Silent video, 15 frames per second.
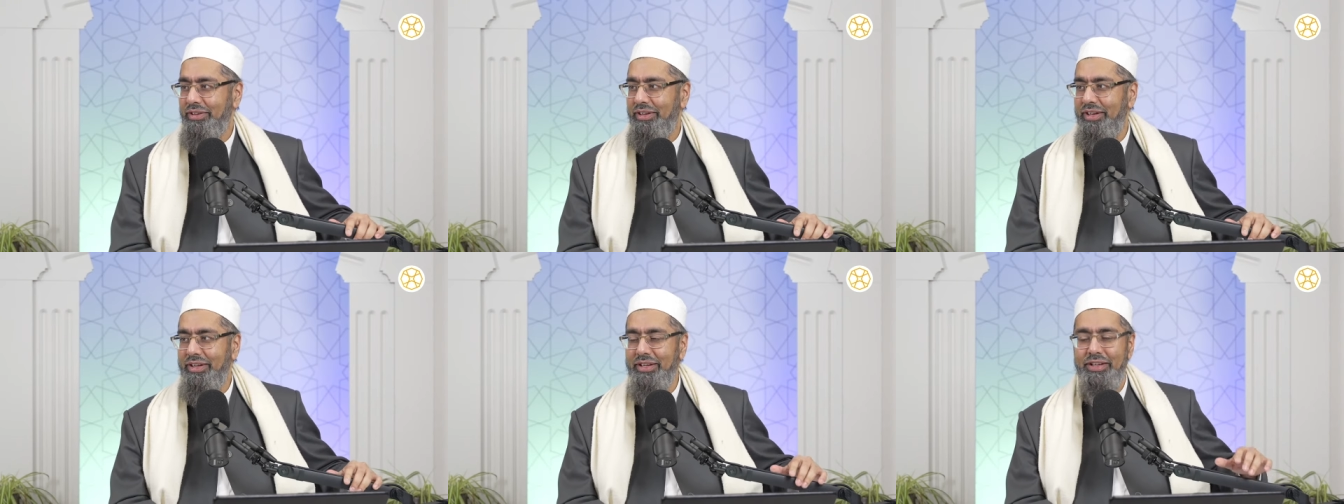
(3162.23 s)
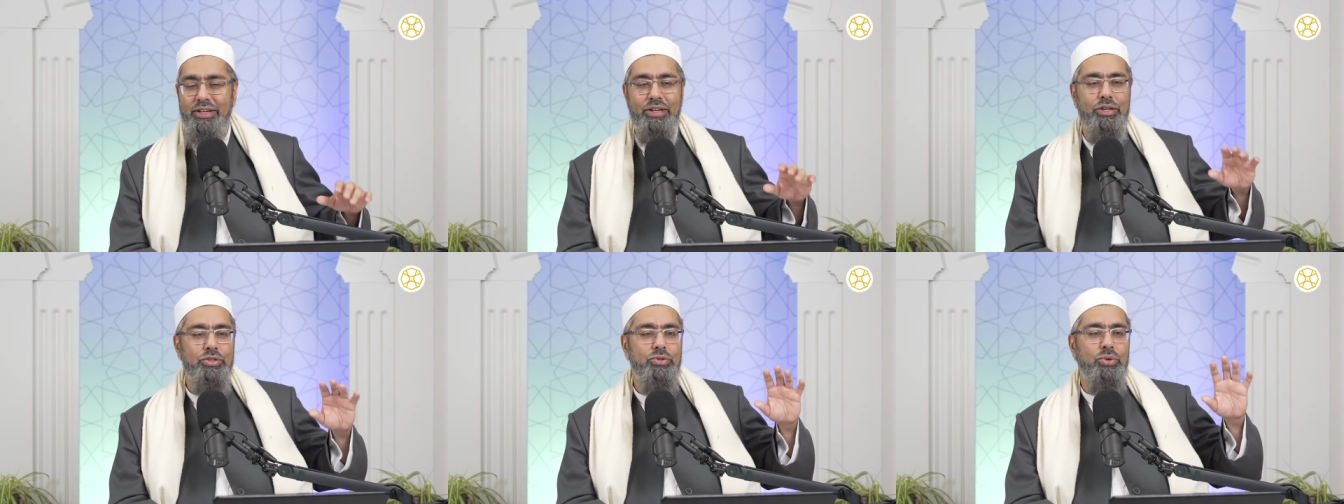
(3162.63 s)
Right?
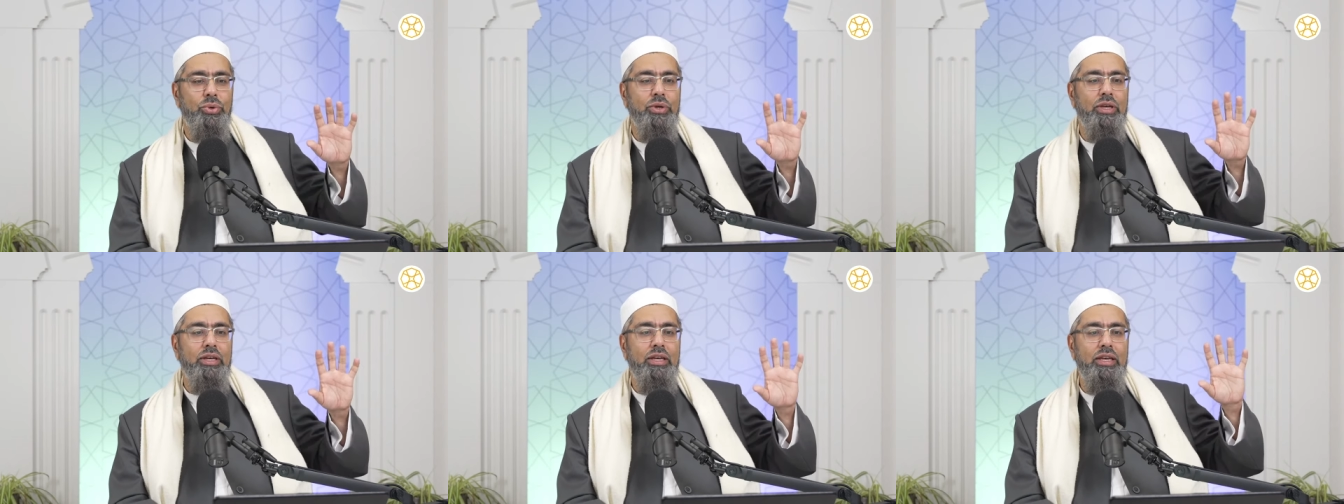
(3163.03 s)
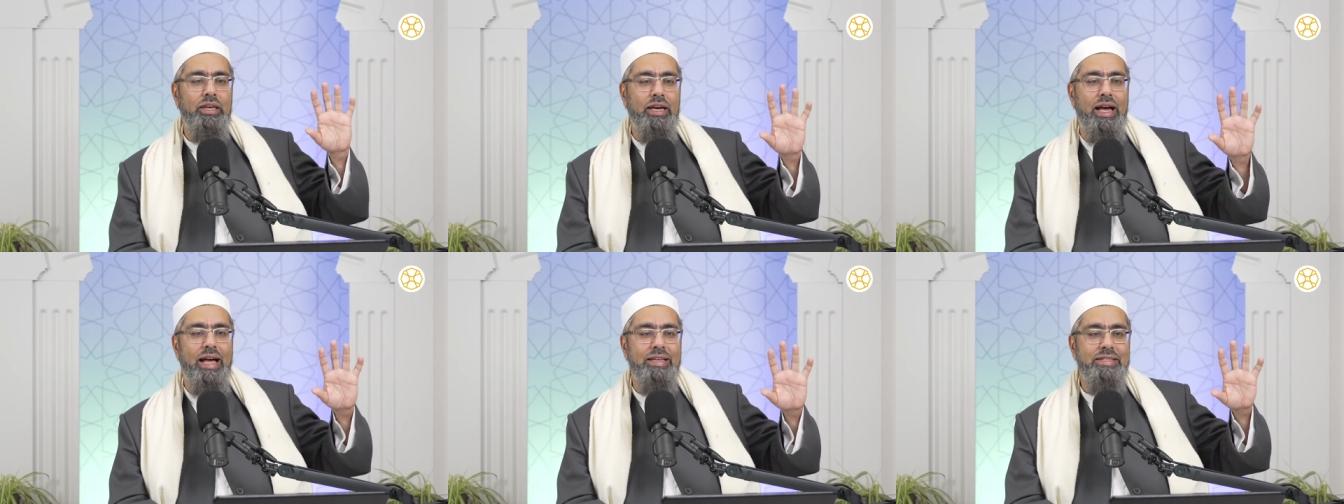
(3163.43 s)
So he
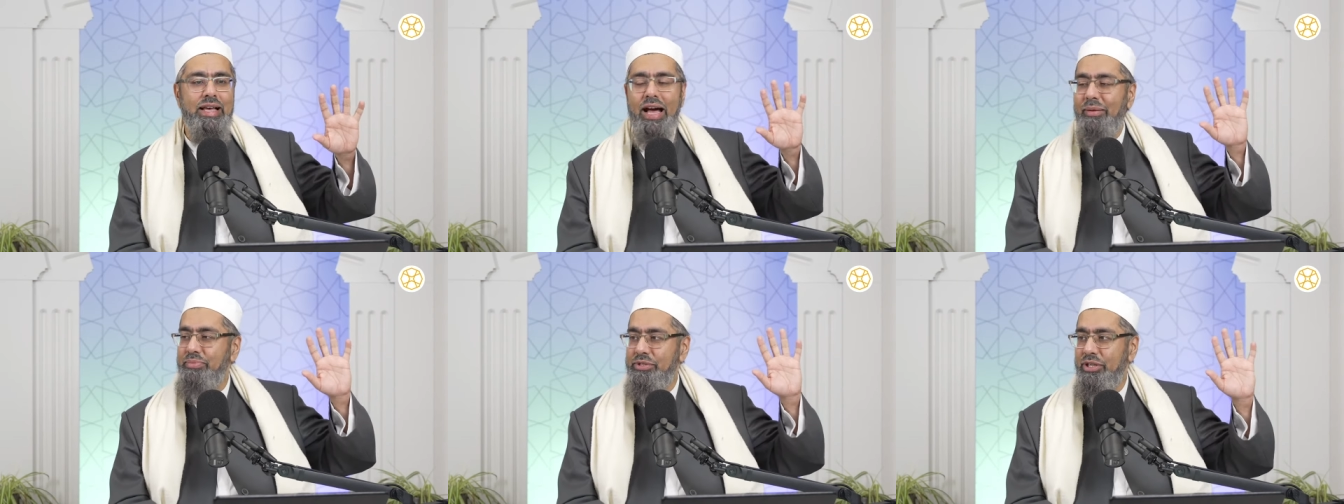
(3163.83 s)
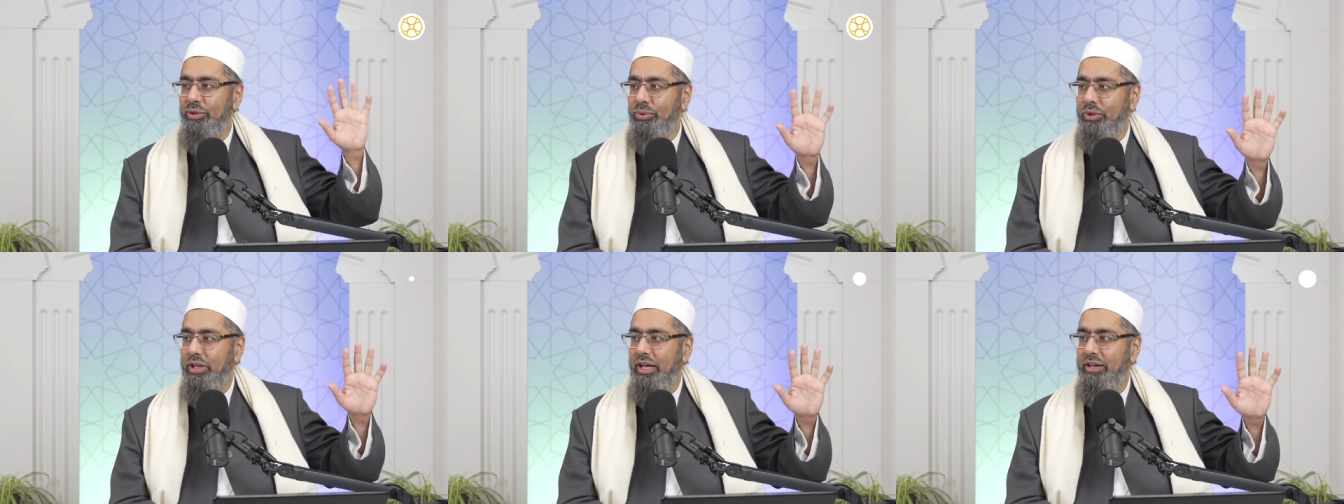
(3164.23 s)
has
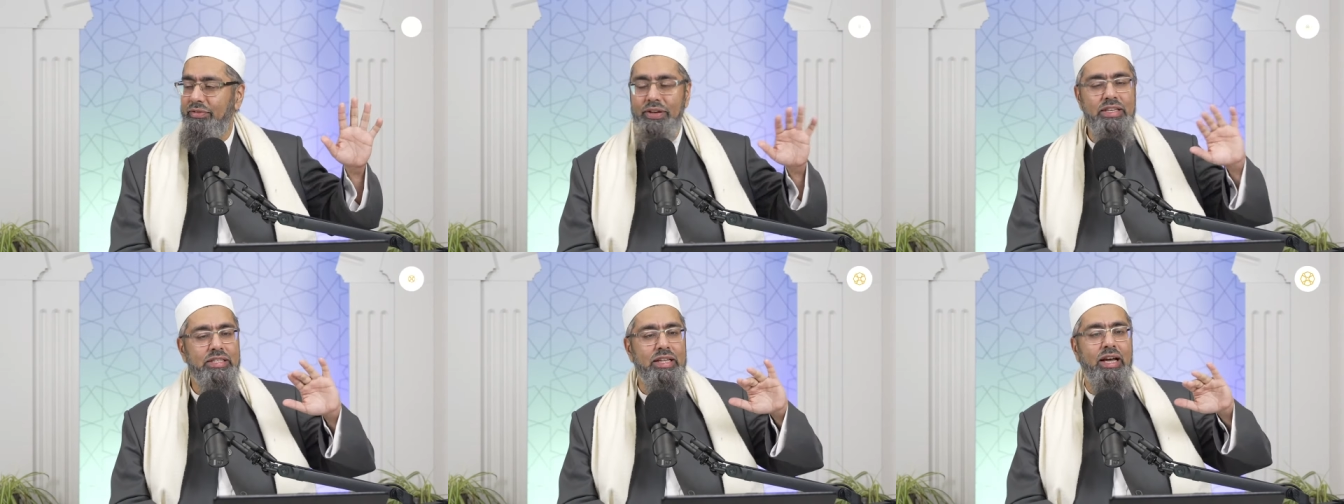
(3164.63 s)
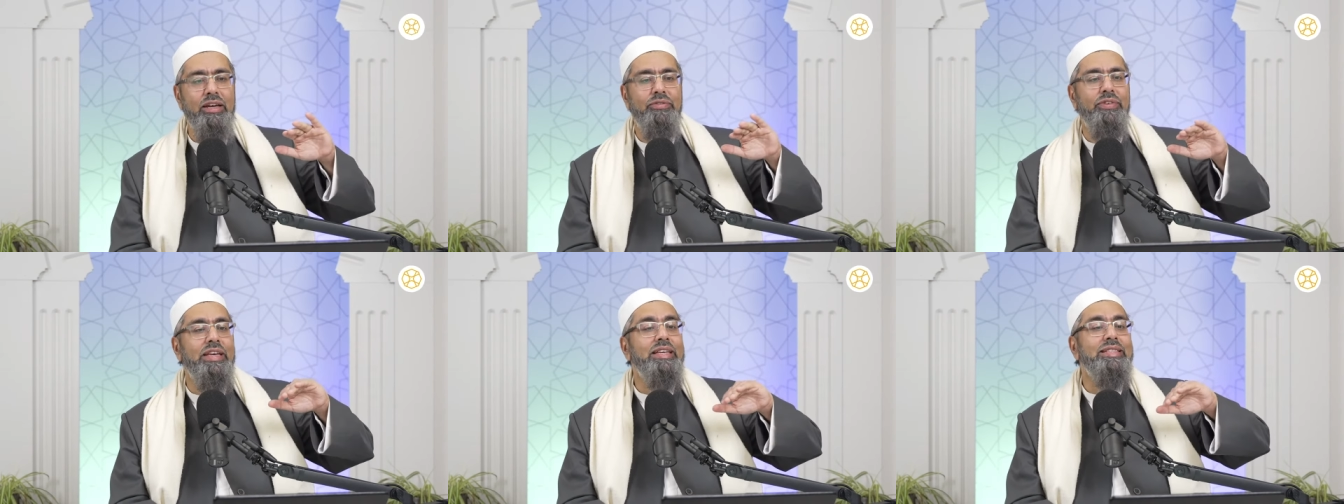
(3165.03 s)
absolute life. His
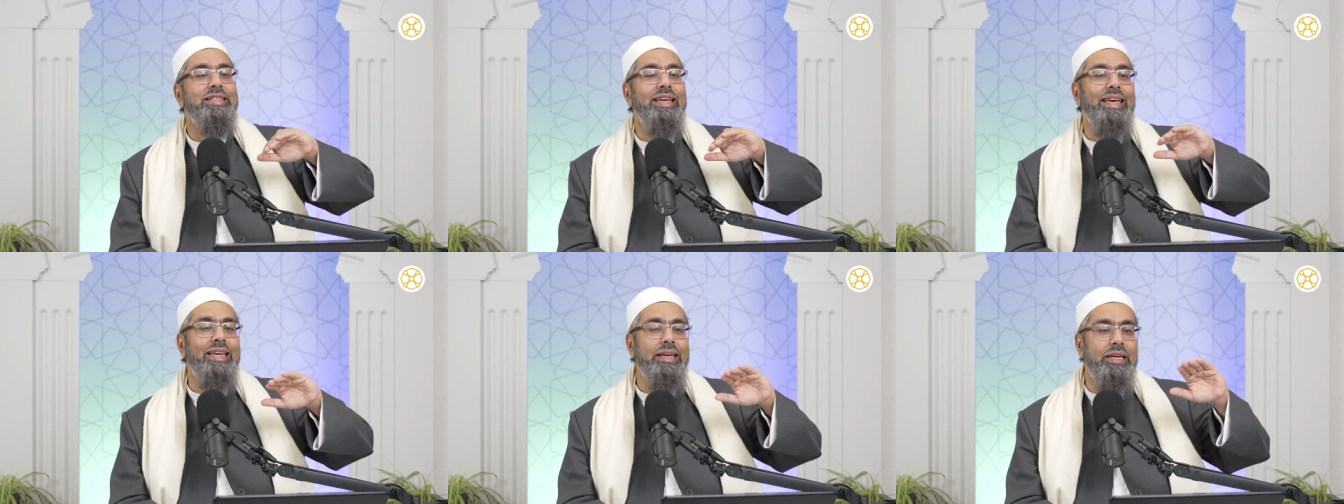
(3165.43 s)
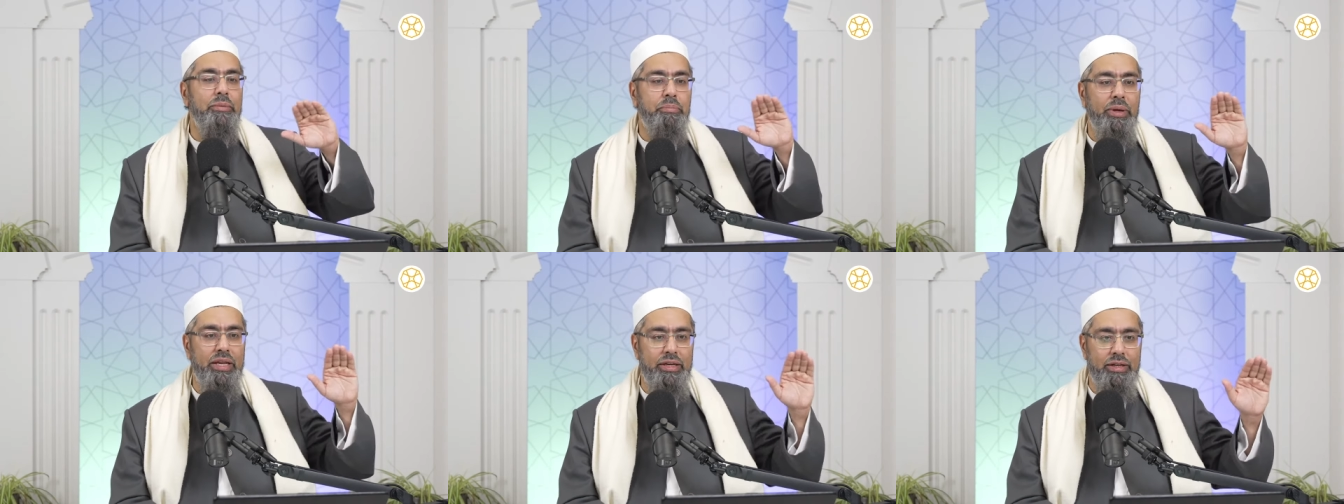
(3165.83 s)
life is
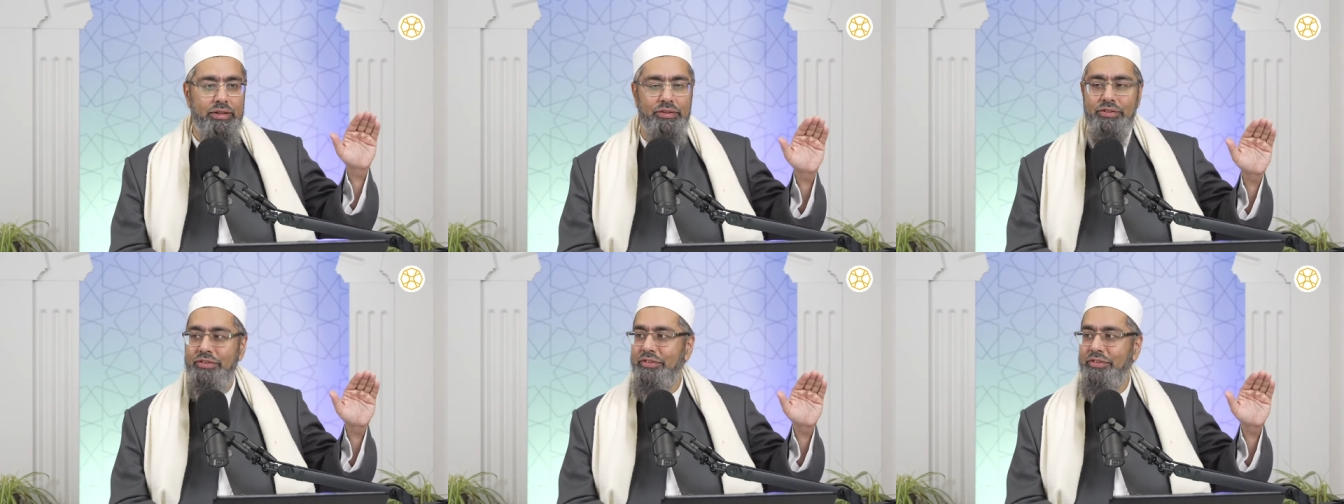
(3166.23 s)
independent.